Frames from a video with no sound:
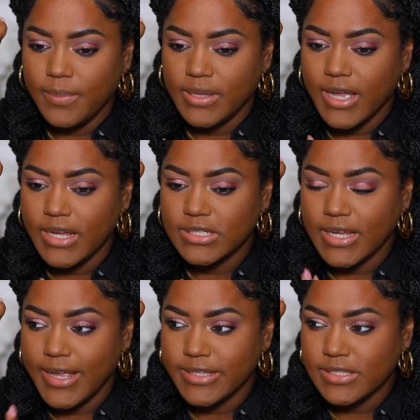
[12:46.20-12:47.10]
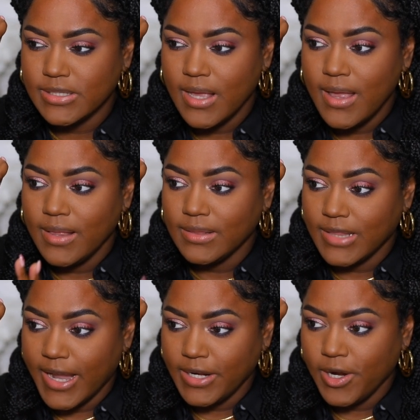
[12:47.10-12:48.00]
blush. It's
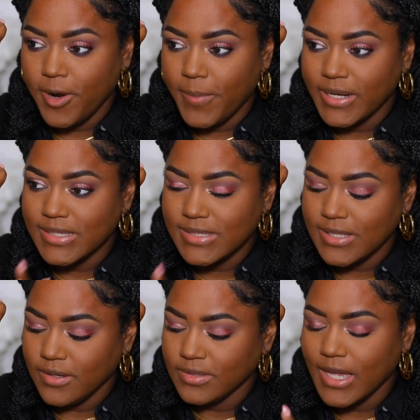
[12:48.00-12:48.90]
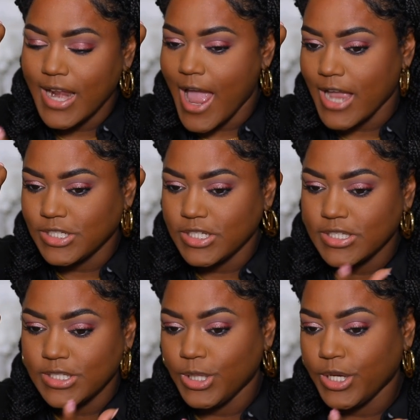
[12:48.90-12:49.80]
lighter, but it's still not ashy.
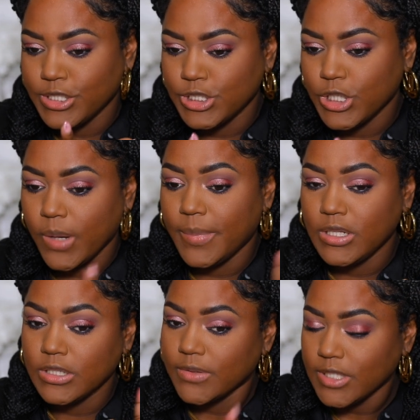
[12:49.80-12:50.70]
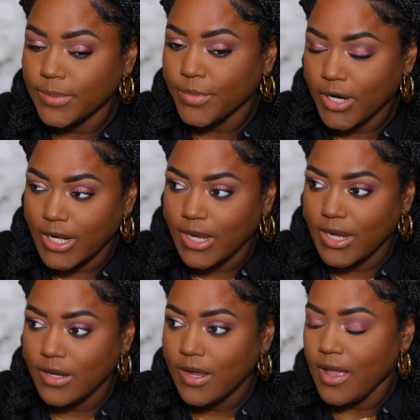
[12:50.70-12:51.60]
It's still gonna show up and look really
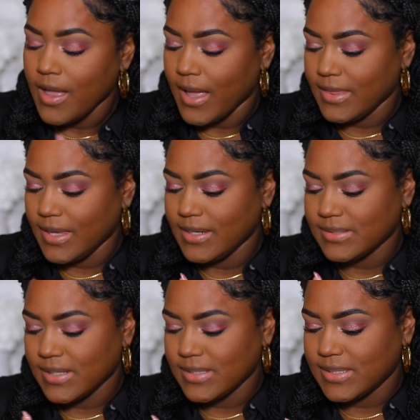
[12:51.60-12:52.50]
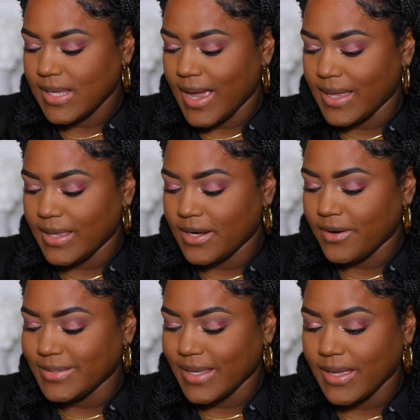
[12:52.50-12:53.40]
pretty. And then this is the
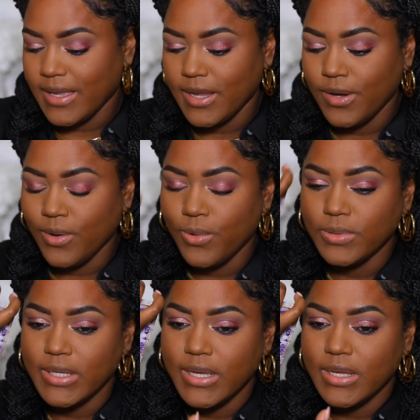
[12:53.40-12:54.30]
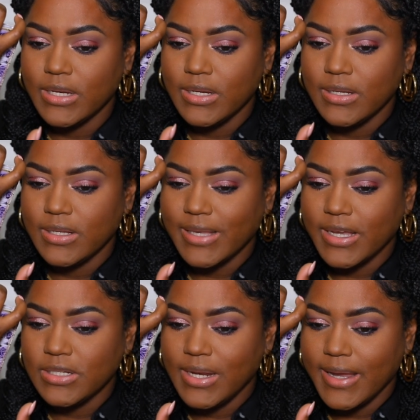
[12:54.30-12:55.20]
highlighter. It's like a golden, it's
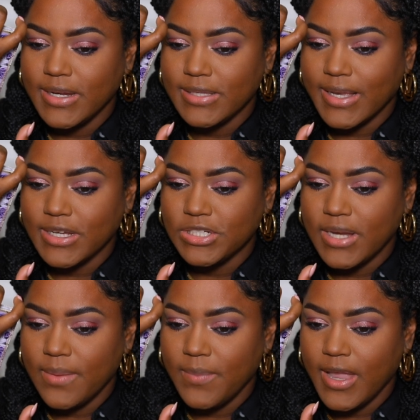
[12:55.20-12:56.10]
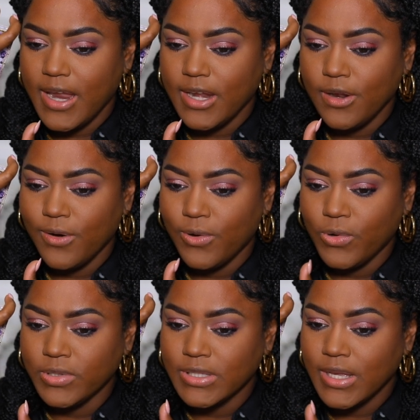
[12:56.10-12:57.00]
like a champagne
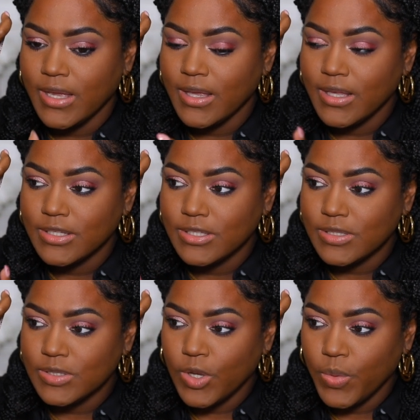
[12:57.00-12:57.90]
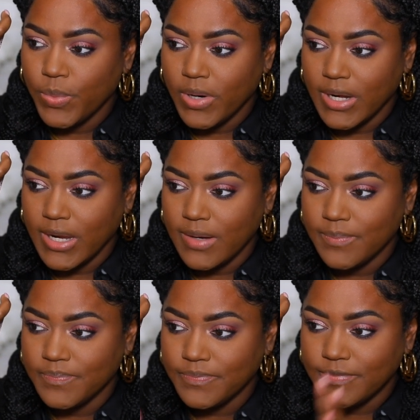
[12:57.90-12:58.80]
gold. So pretty,
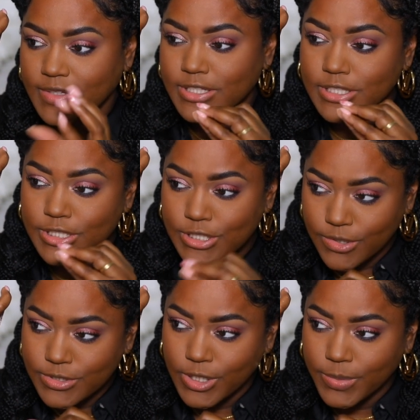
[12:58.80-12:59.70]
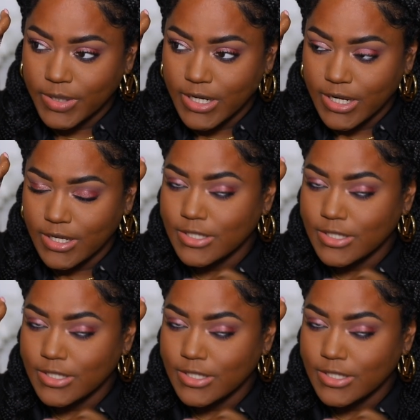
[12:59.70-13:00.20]
so pretty,